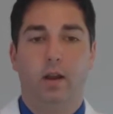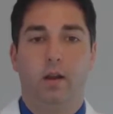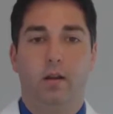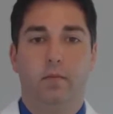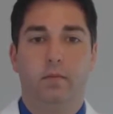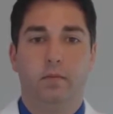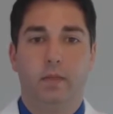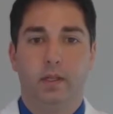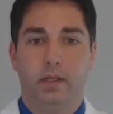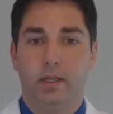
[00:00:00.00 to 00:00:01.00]

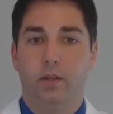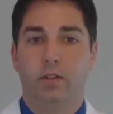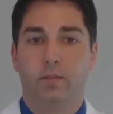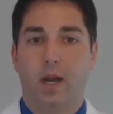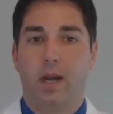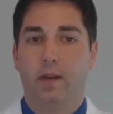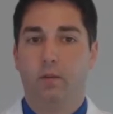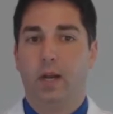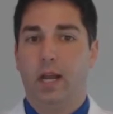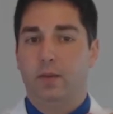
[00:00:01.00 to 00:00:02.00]
near the
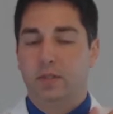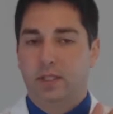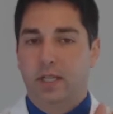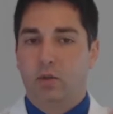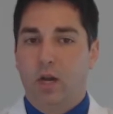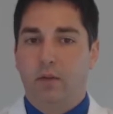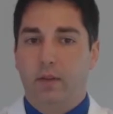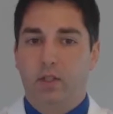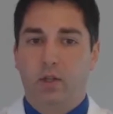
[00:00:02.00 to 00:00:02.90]
spine, and what happens is they travel.